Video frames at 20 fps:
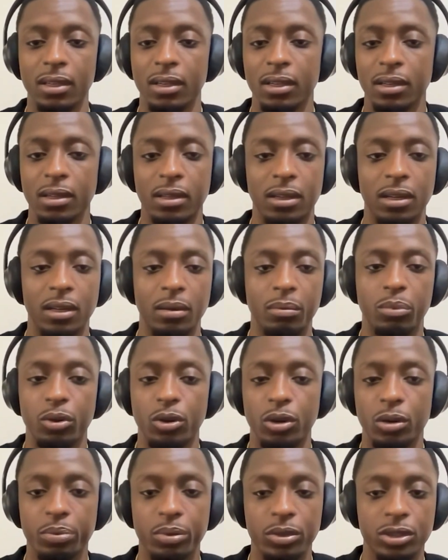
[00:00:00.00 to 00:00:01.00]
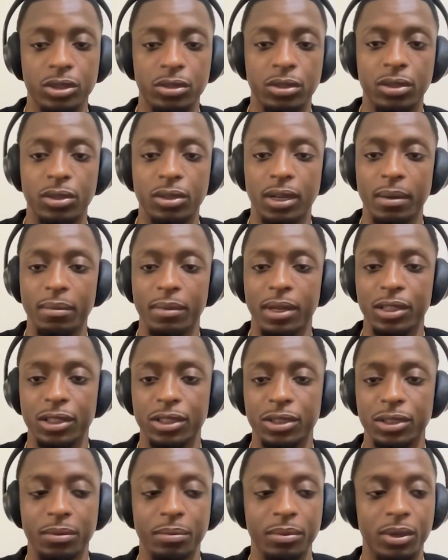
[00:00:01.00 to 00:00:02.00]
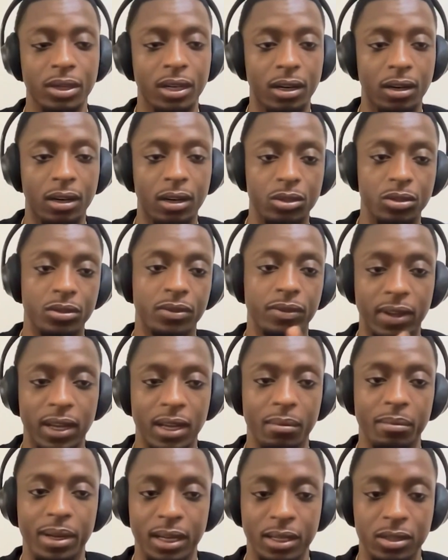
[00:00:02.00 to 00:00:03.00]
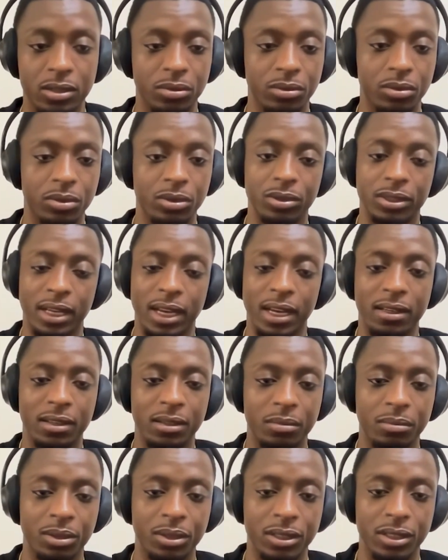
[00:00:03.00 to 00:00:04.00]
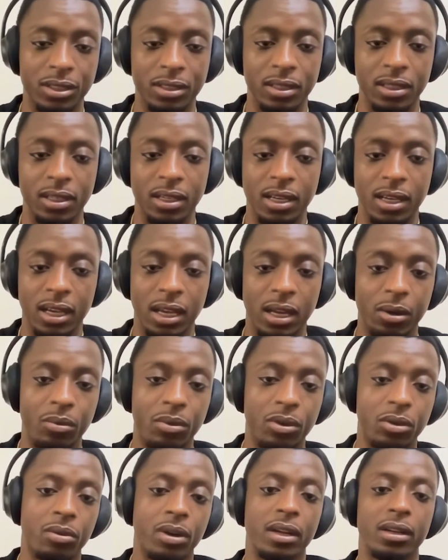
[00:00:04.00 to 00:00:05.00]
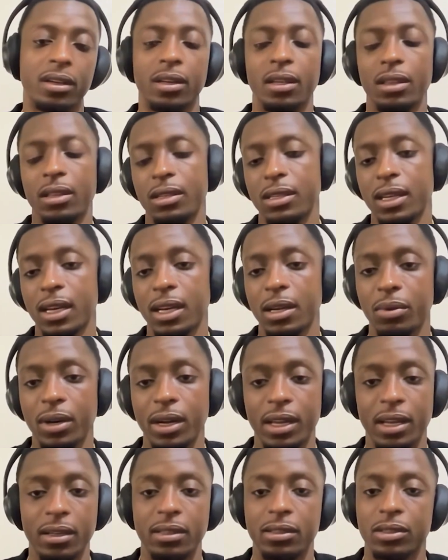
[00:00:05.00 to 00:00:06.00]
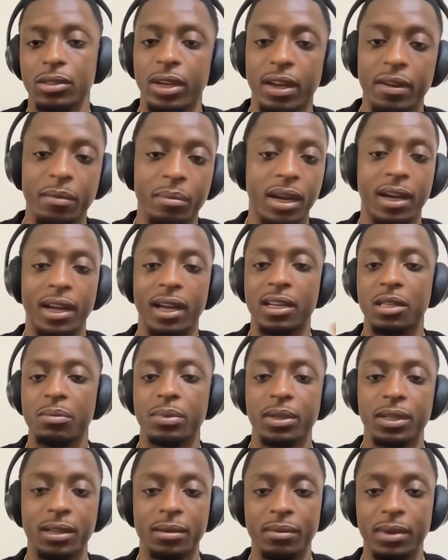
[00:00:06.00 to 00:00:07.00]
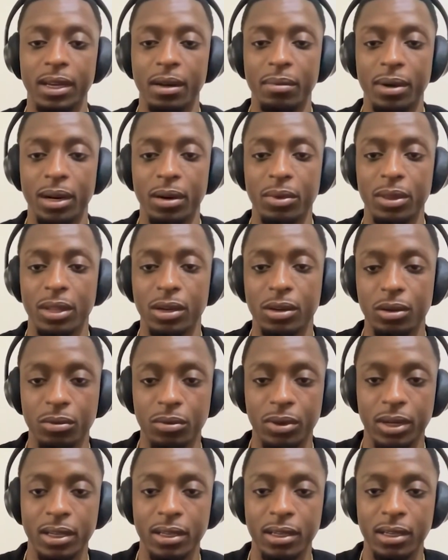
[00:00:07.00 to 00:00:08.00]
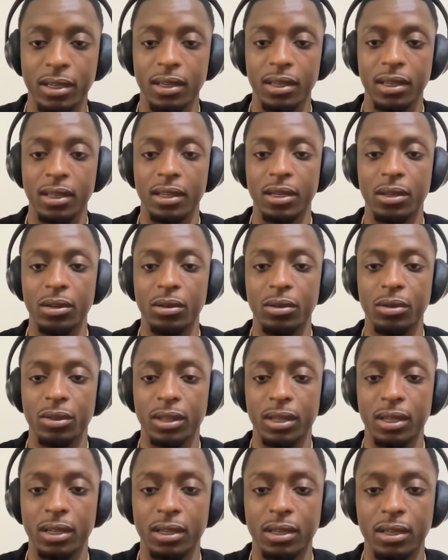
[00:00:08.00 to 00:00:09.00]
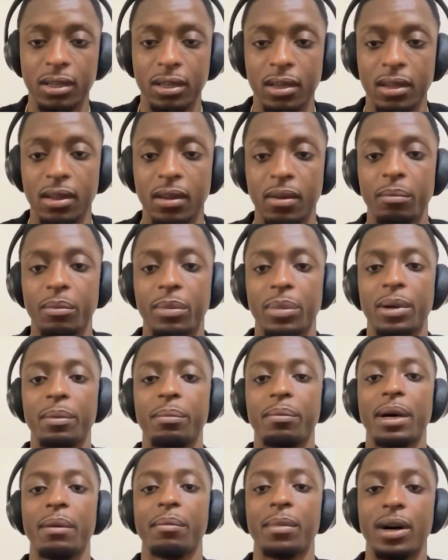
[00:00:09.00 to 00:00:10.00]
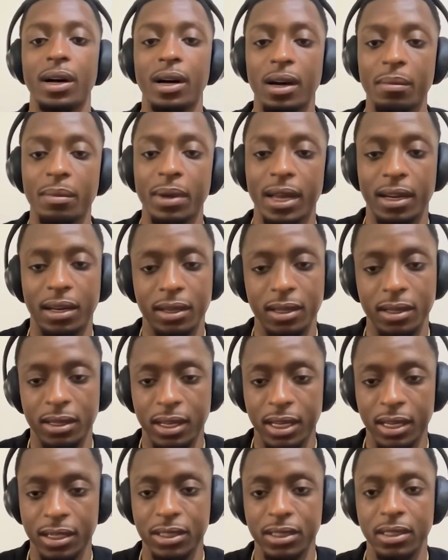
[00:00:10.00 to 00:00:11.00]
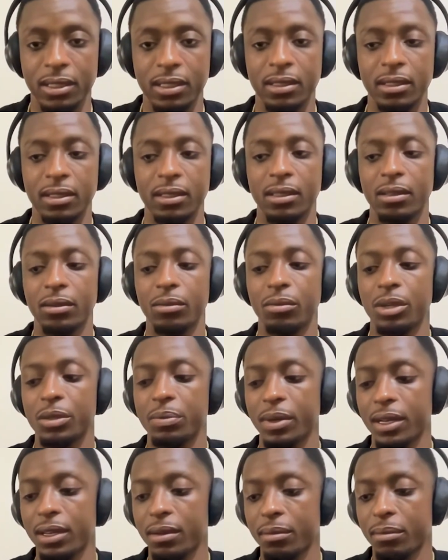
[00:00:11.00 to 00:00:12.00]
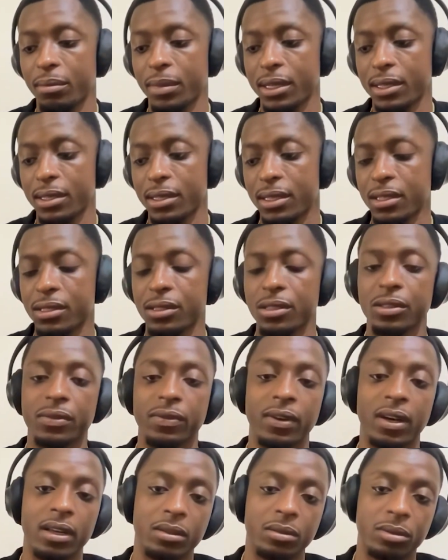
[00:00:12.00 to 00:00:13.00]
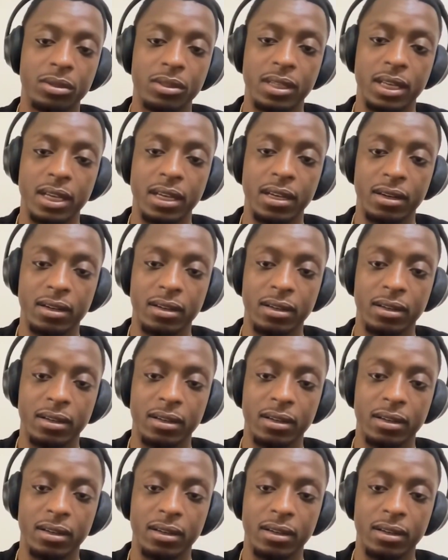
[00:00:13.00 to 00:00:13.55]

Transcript: border patrol. I'm not sure, but cars was flying back. So we was hiding in the bushes and went around the other side. So everybody kind of split up. Everybody went their own way, did their own thing. But my mom had a connection, which my sister's father was there